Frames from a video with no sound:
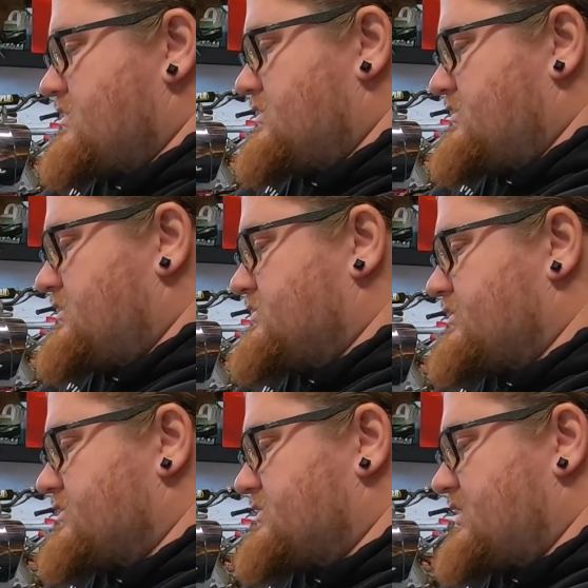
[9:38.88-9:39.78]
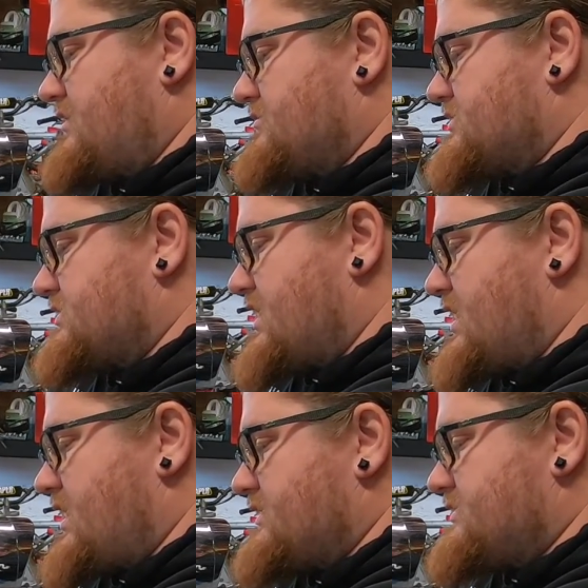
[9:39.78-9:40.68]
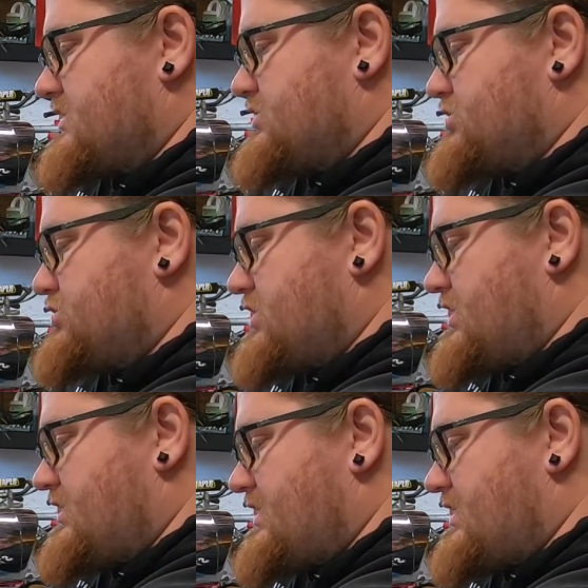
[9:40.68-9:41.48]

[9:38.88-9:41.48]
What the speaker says: These are the same size. They should.